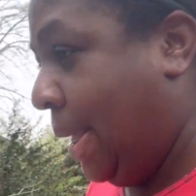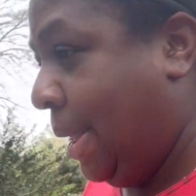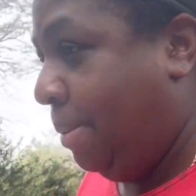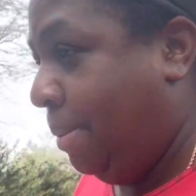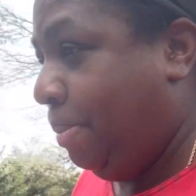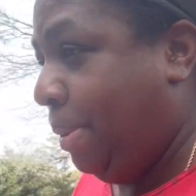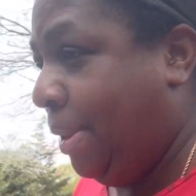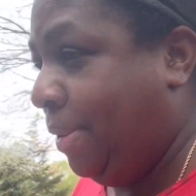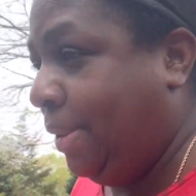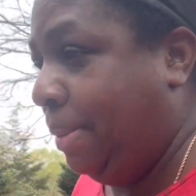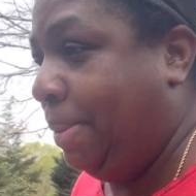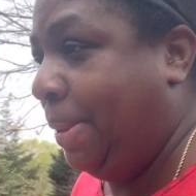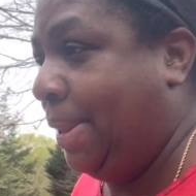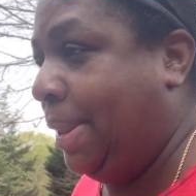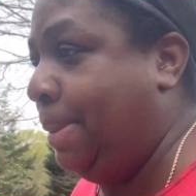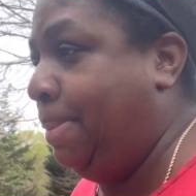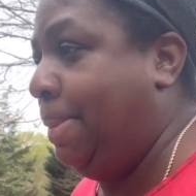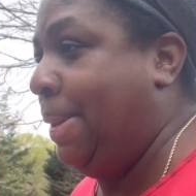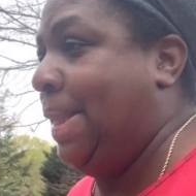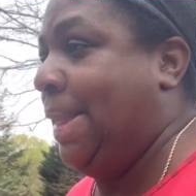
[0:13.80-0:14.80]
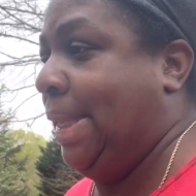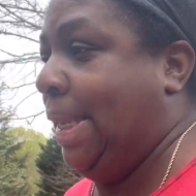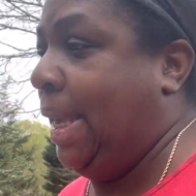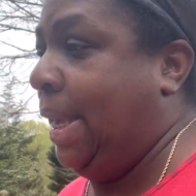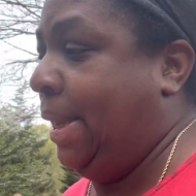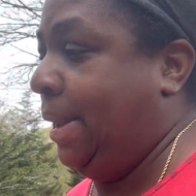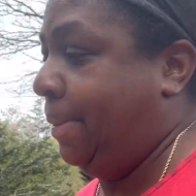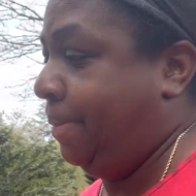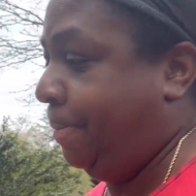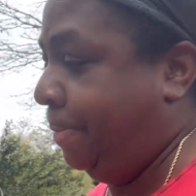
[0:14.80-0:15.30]
busy,
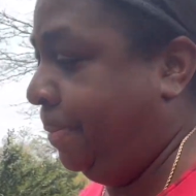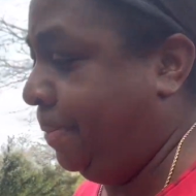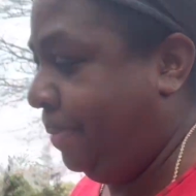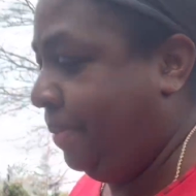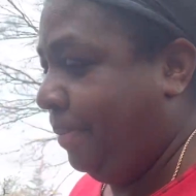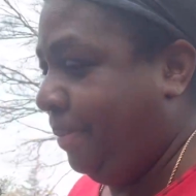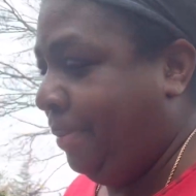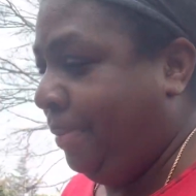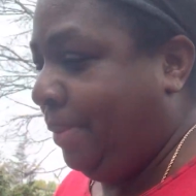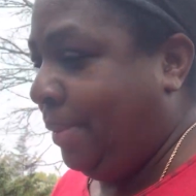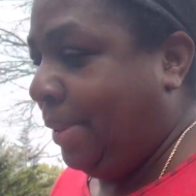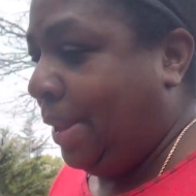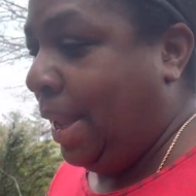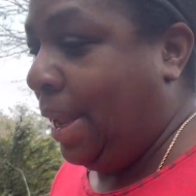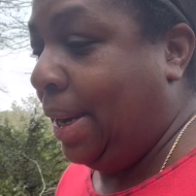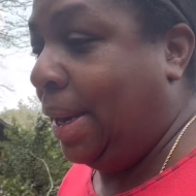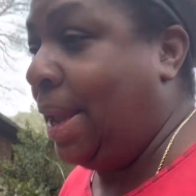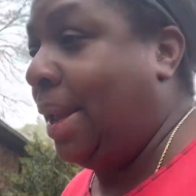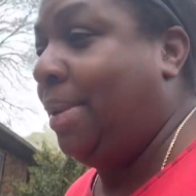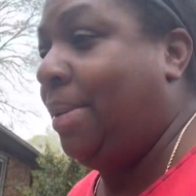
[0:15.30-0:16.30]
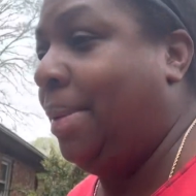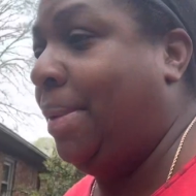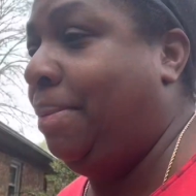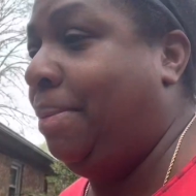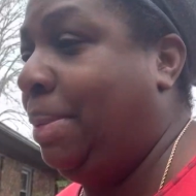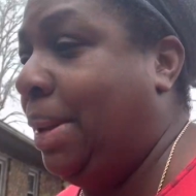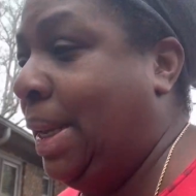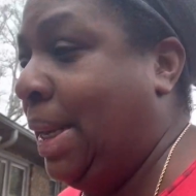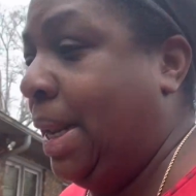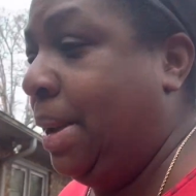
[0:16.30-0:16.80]
and not
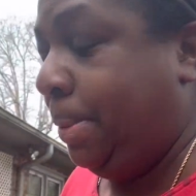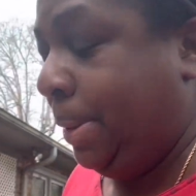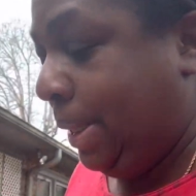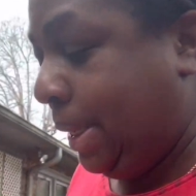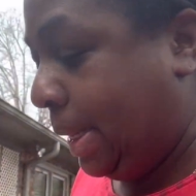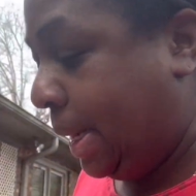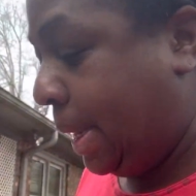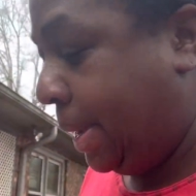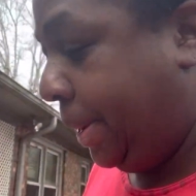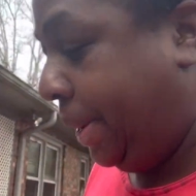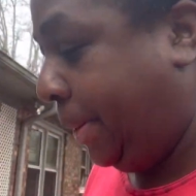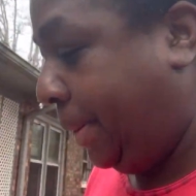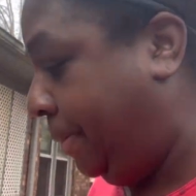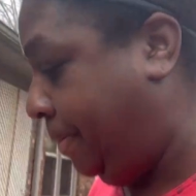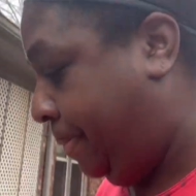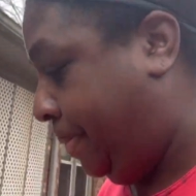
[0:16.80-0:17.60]
being able to get out here